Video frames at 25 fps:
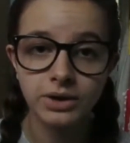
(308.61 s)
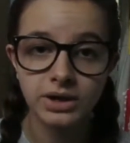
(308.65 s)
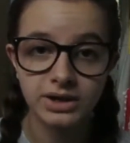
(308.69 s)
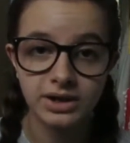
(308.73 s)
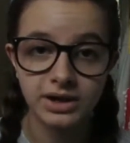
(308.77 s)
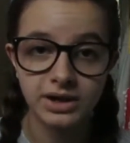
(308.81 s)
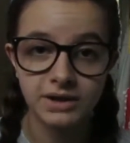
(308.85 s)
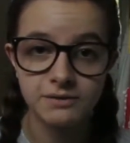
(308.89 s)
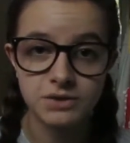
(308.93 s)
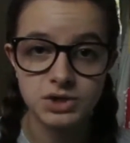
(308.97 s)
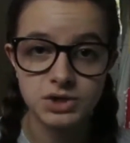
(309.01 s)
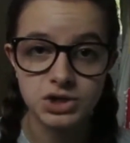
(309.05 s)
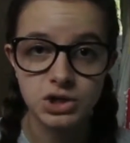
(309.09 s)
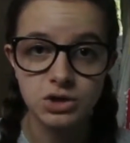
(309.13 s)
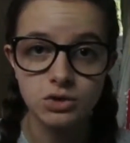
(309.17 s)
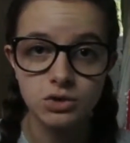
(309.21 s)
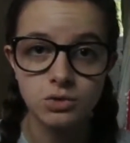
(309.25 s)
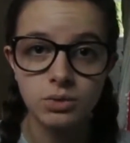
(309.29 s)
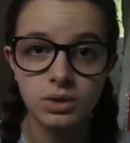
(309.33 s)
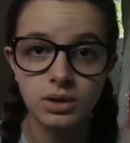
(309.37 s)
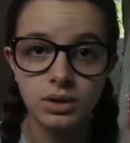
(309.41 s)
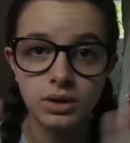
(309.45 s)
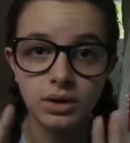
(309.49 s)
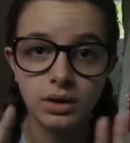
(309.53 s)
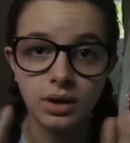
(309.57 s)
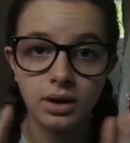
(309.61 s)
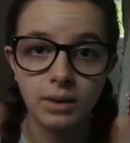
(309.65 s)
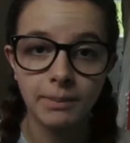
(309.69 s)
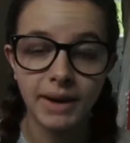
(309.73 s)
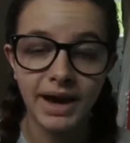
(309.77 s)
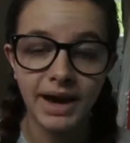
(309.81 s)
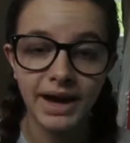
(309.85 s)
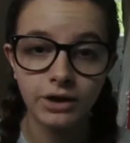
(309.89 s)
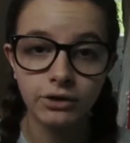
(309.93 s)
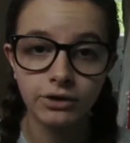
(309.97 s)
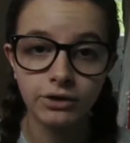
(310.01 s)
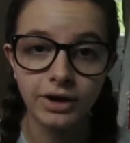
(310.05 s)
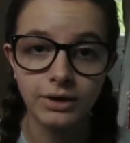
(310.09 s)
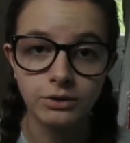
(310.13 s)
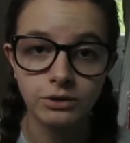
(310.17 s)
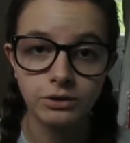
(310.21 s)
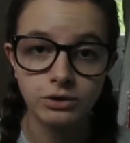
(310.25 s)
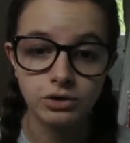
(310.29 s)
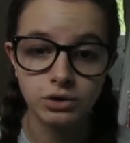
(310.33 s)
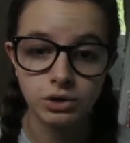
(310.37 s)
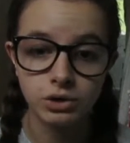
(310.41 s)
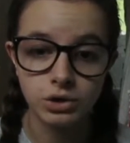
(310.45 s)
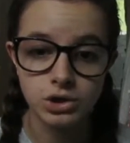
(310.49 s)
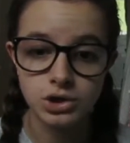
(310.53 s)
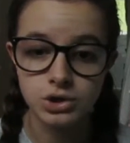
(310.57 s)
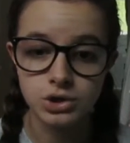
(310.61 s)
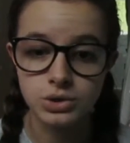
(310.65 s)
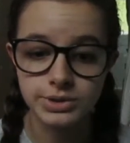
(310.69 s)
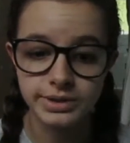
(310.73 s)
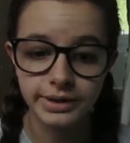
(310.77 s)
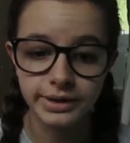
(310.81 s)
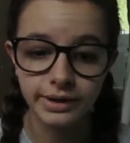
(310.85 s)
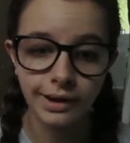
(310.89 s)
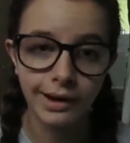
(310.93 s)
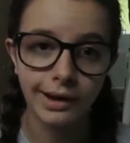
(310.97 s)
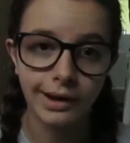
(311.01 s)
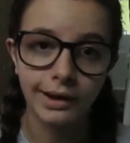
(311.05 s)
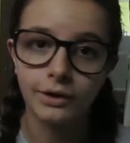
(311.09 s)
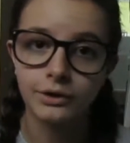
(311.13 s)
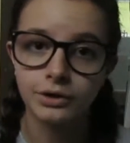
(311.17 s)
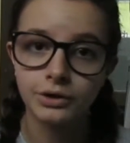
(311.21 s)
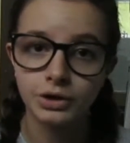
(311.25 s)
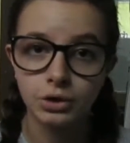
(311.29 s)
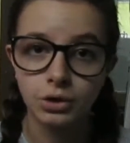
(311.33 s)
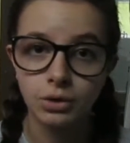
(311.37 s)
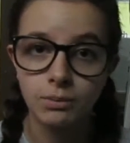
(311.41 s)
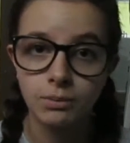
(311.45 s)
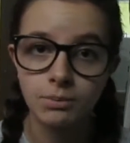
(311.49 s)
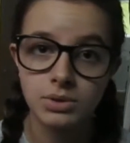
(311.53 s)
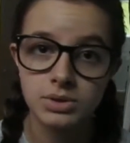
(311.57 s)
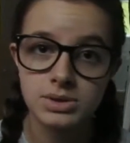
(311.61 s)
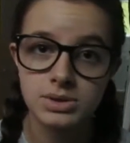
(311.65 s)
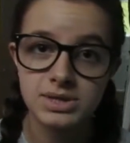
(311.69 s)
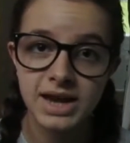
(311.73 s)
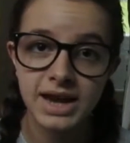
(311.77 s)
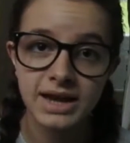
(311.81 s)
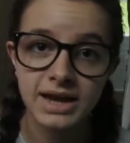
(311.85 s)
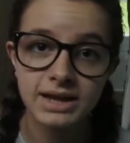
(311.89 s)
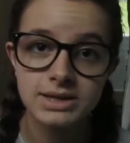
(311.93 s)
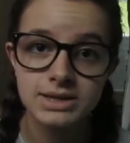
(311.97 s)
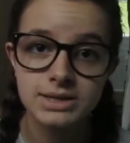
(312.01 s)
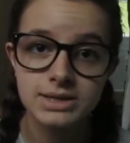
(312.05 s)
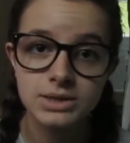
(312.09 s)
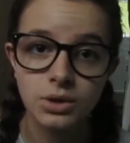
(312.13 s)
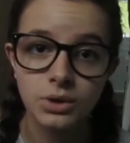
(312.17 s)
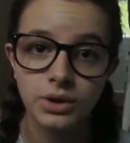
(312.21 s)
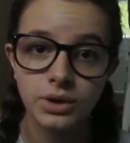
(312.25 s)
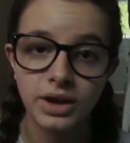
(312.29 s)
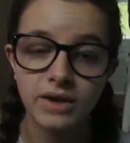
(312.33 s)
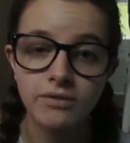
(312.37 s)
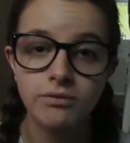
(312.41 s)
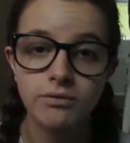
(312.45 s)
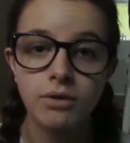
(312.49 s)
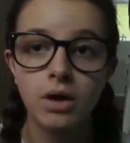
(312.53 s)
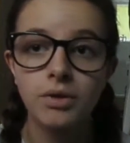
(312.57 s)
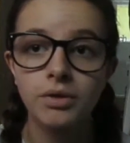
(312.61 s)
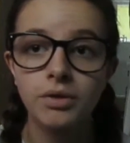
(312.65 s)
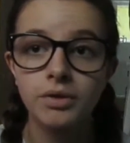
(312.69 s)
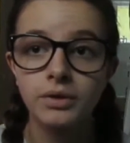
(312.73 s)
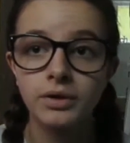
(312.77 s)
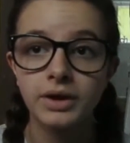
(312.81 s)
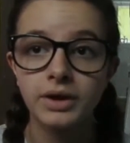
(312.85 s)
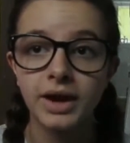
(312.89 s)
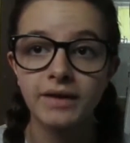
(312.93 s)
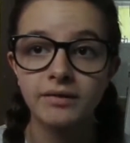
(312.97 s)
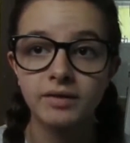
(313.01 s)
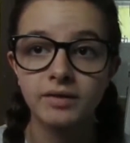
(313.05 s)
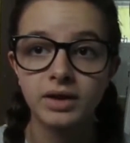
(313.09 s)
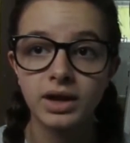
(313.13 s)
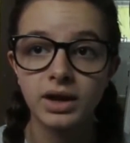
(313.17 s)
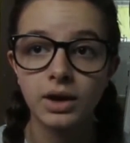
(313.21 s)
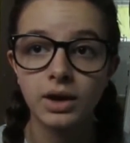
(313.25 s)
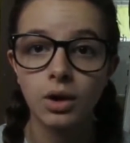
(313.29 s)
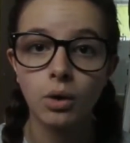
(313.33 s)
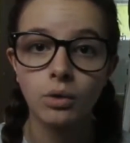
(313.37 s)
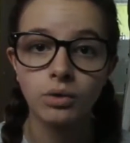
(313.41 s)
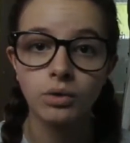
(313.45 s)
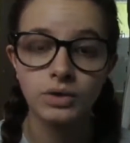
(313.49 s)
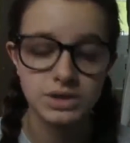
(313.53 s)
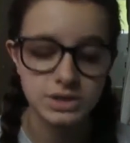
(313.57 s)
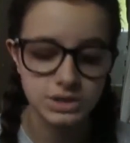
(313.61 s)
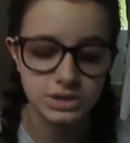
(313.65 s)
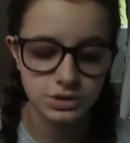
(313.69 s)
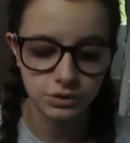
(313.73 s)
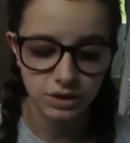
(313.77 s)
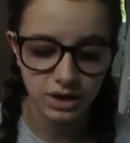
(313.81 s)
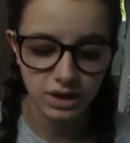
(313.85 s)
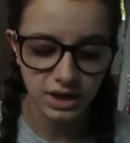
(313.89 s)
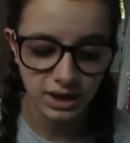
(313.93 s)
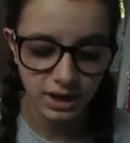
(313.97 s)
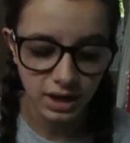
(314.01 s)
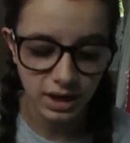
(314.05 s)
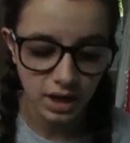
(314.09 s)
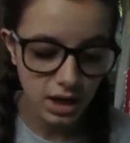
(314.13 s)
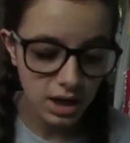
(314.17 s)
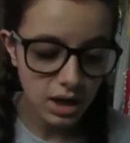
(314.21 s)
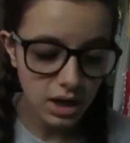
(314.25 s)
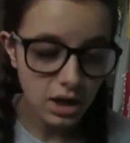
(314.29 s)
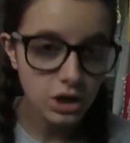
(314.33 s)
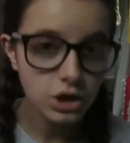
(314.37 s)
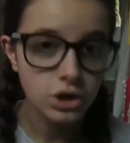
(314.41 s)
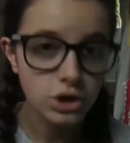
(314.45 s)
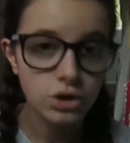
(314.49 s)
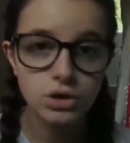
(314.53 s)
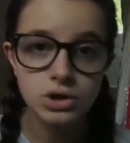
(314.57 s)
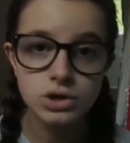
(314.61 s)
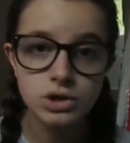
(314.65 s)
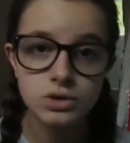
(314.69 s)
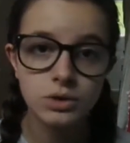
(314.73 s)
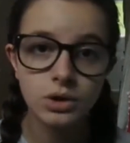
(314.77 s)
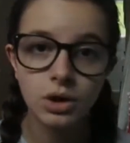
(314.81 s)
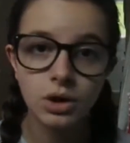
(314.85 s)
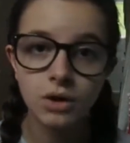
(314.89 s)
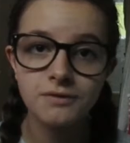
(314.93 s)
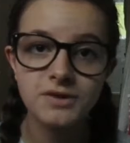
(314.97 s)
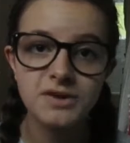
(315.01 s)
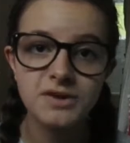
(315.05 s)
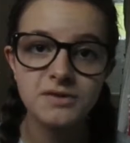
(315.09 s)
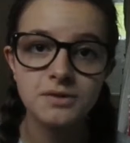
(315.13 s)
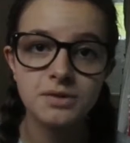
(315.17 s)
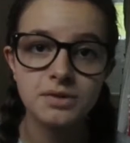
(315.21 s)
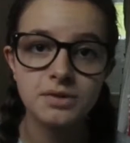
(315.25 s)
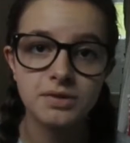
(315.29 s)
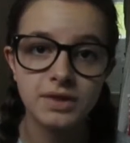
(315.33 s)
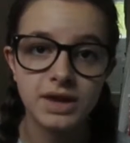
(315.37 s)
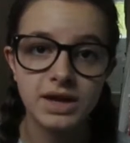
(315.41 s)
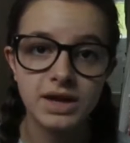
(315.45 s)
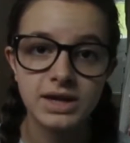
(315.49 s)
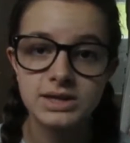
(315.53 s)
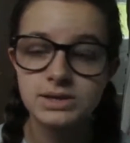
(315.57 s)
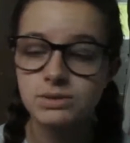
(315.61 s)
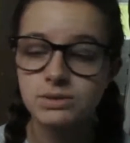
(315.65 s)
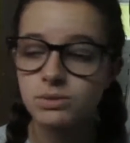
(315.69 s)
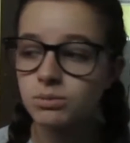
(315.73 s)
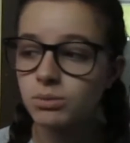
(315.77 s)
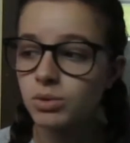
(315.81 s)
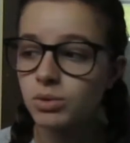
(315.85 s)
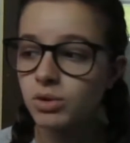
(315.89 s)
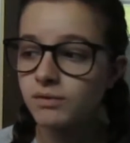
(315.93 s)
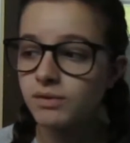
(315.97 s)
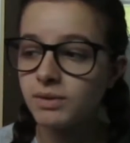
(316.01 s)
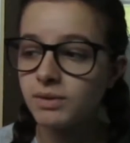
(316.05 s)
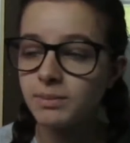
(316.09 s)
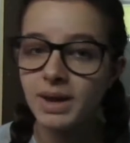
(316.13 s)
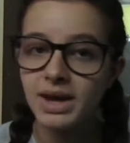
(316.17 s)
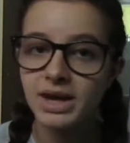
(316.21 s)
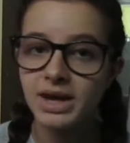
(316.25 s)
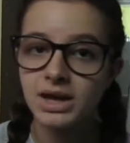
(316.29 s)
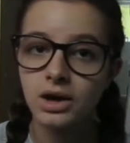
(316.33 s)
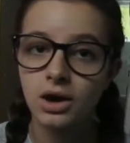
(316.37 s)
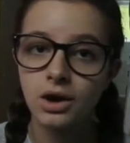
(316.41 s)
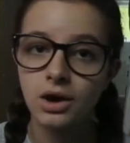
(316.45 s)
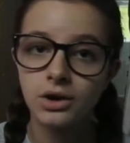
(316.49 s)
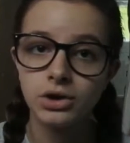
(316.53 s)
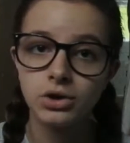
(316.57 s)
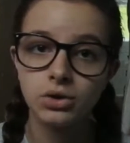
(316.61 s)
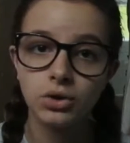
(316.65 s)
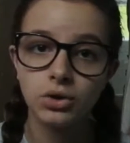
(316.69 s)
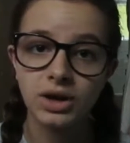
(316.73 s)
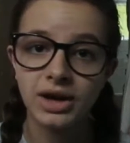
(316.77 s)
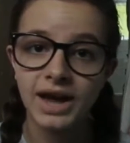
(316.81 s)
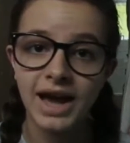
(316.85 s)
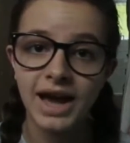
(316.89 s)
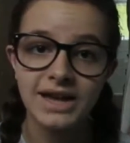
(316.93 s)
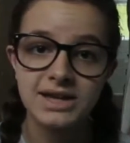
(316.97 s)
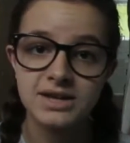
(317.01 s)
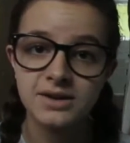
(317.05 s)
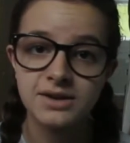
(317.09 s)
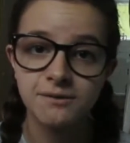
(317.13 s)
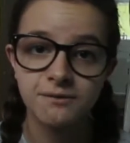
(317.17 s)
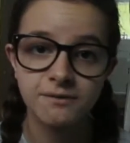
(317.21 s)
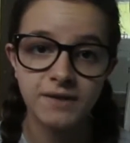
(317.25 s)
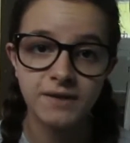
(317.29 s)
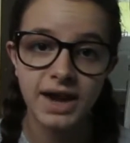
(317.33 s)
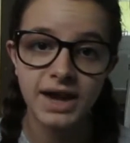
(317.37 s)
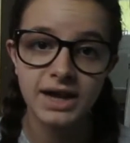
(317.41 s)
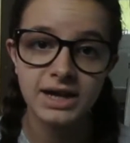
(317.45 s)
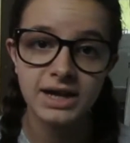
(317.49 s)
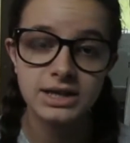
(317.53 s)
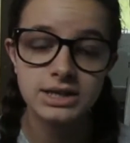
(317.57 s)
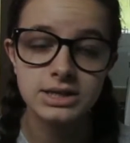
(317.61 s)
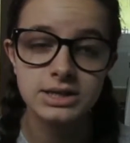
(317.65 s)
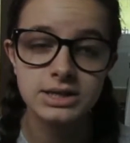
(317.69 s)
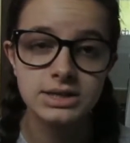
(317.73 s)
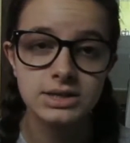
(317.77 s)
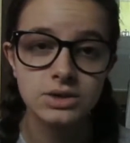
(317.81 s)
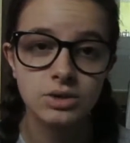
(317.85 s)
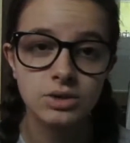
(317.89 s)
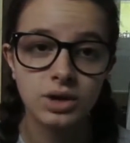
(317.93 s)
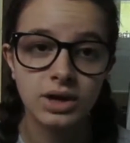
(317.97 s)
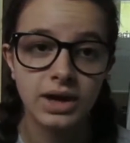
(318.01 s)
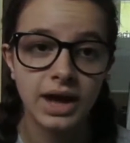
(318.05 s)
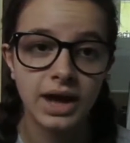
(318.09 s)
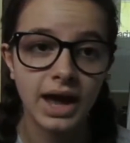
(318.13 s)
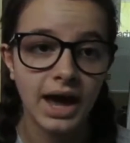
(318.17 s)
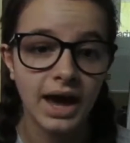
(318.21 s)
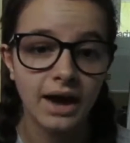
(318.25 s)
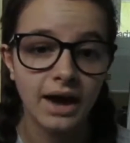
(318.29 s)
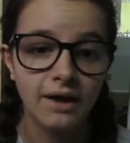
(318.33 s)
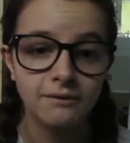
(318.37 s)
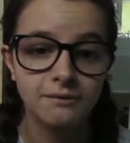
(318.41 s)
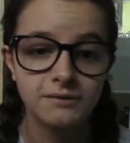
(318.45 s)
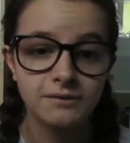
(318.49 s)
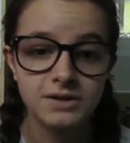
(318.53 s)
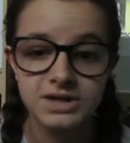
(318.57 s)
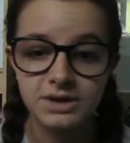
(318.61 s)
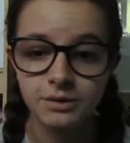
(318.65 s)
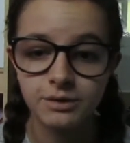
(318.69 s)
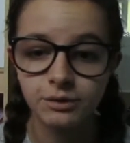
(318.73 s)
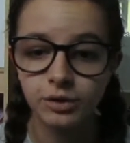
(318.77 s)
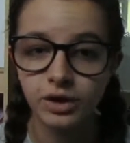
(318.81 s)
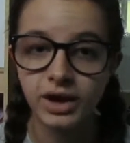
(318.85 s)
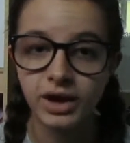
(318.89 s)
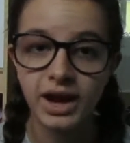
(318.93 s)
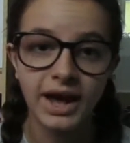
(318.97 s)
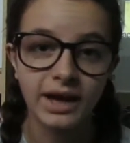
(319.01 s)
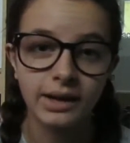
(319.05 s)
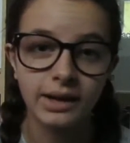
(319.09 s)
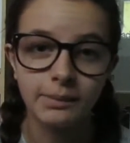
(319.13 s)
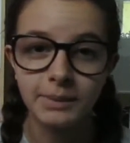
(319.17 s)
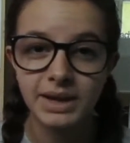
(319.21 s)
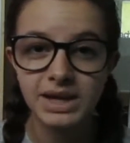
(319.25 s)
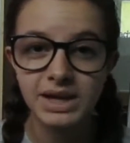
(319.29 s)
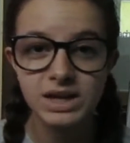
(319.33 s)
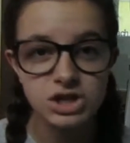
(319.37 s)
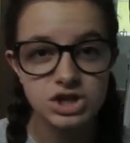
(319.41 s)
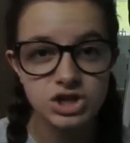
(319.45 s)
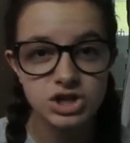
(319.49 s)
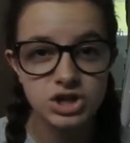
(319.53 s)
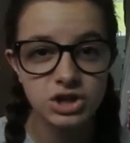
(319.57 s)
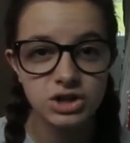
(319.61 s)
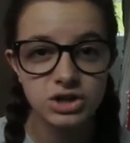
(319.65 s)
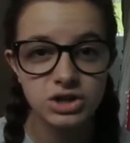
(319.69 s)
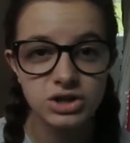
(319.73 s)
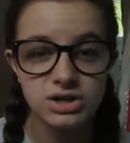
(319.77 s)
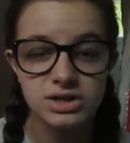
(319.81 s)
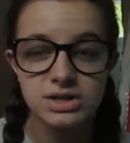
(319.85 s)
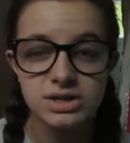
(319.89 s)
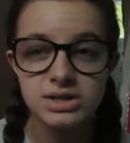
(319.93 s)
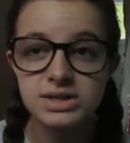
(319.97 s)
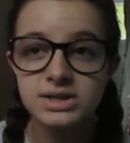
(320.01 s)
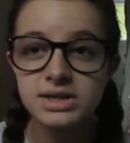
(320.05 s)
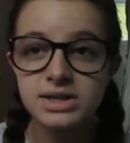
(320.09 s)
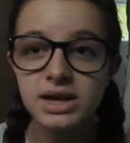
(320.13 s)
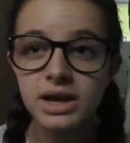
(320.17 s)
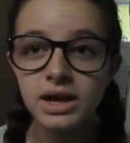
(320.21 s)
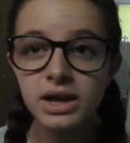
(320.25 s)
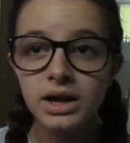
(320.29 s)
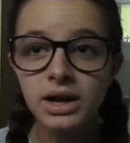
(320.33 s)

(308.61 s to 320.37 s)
It gives you a background and you can choose the colour and you can put text on it rather than having it on the screen. You can do a lot of different things with Movie Maker. You can add effects, you can have different animations.